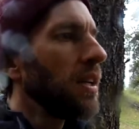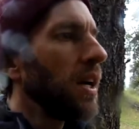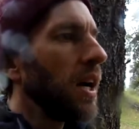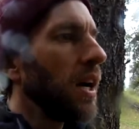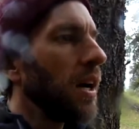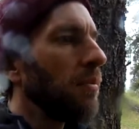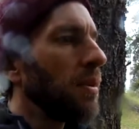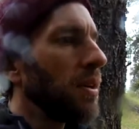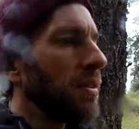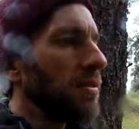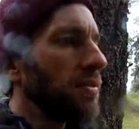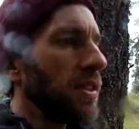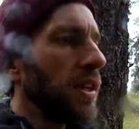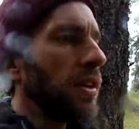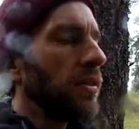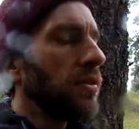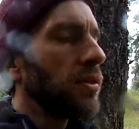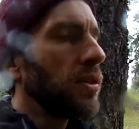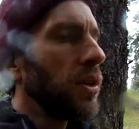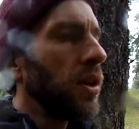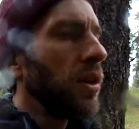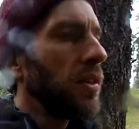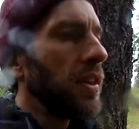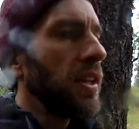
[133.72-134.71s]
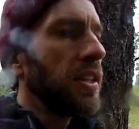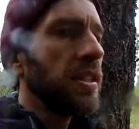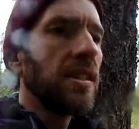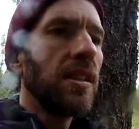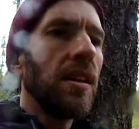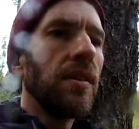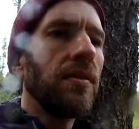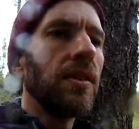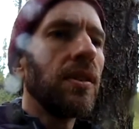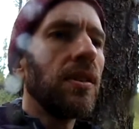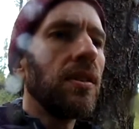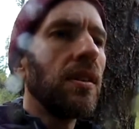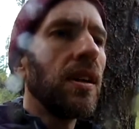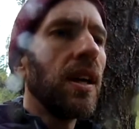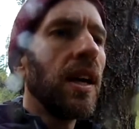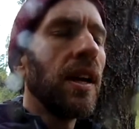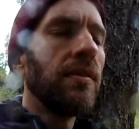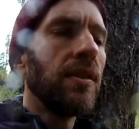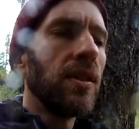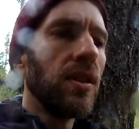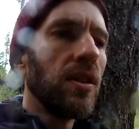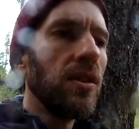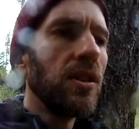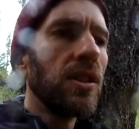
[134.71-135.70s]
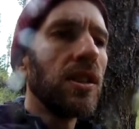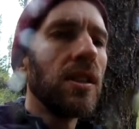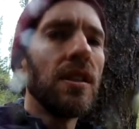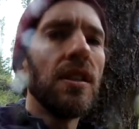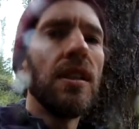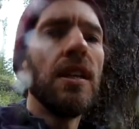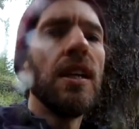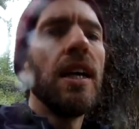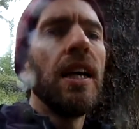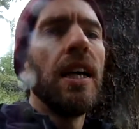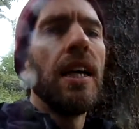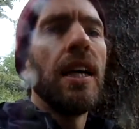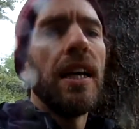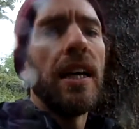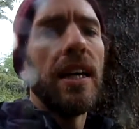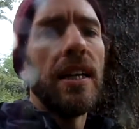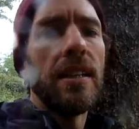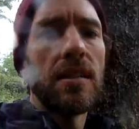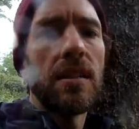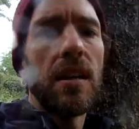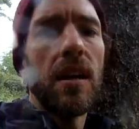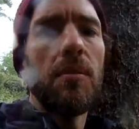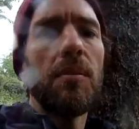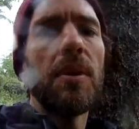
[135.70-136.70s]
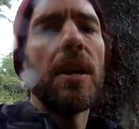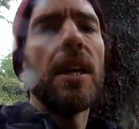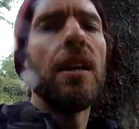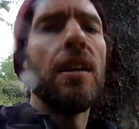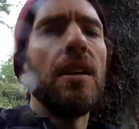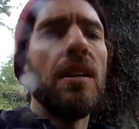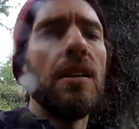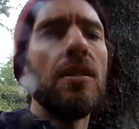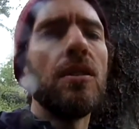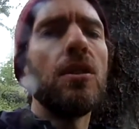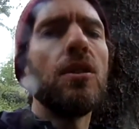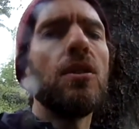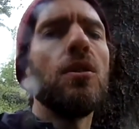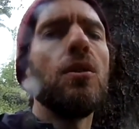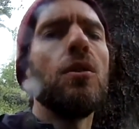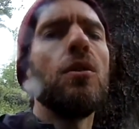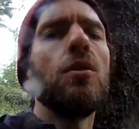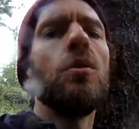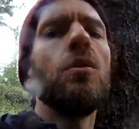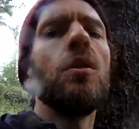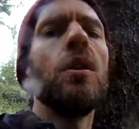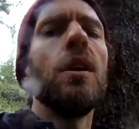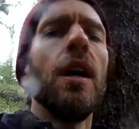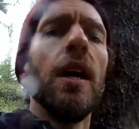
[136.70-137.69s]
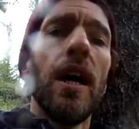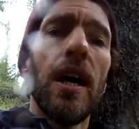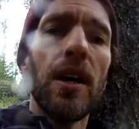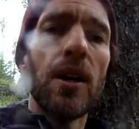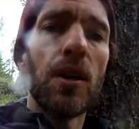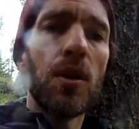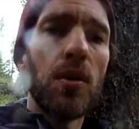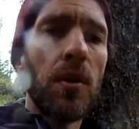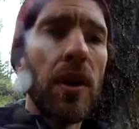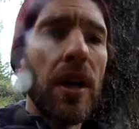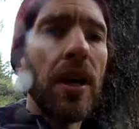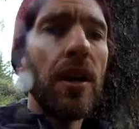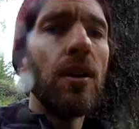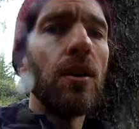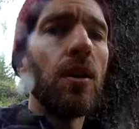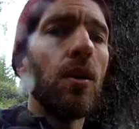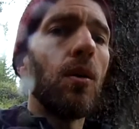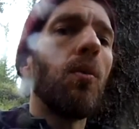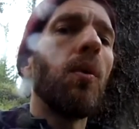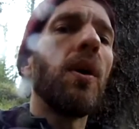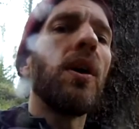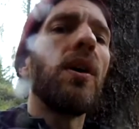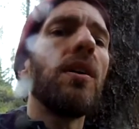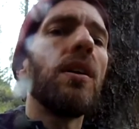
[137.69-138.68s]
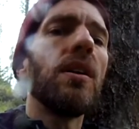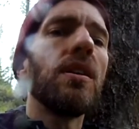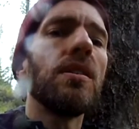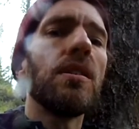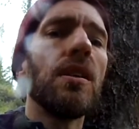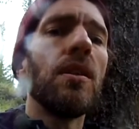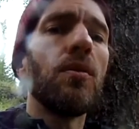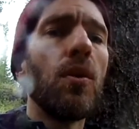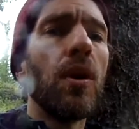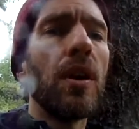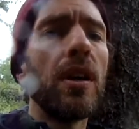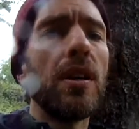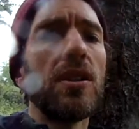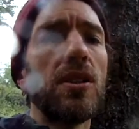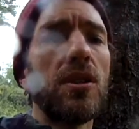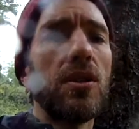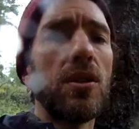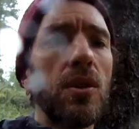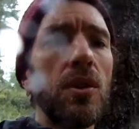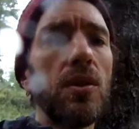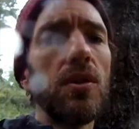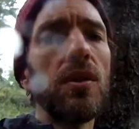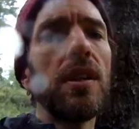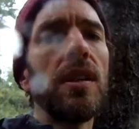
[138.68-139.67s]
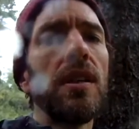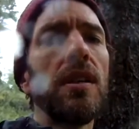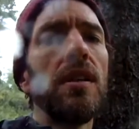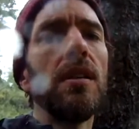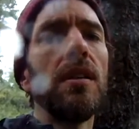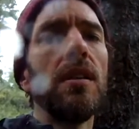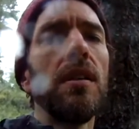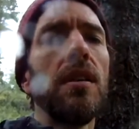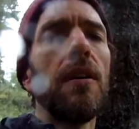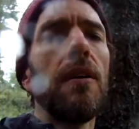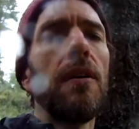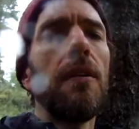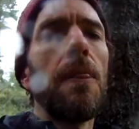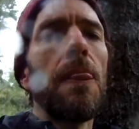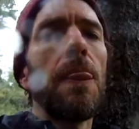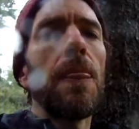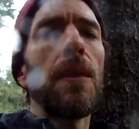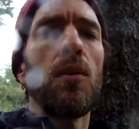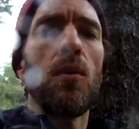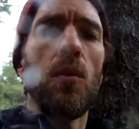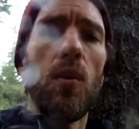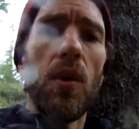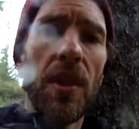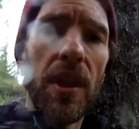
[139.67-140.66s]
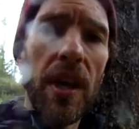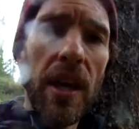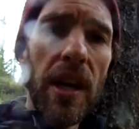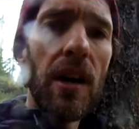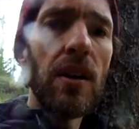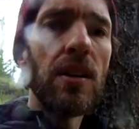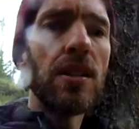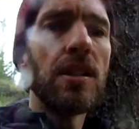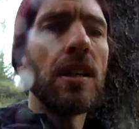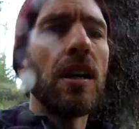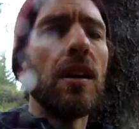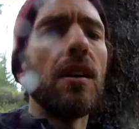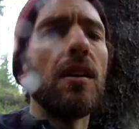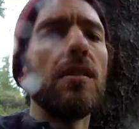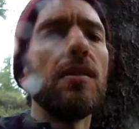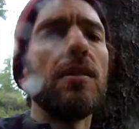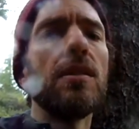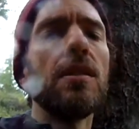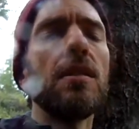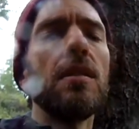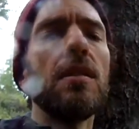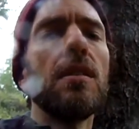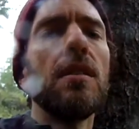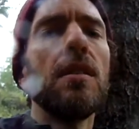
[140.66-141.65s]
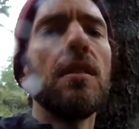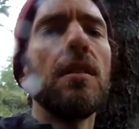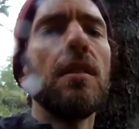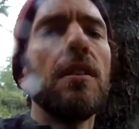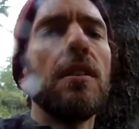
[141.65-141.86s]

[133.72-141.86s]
of self-growth and self-evolution is coming into greater awareness of what is truly within ourselves,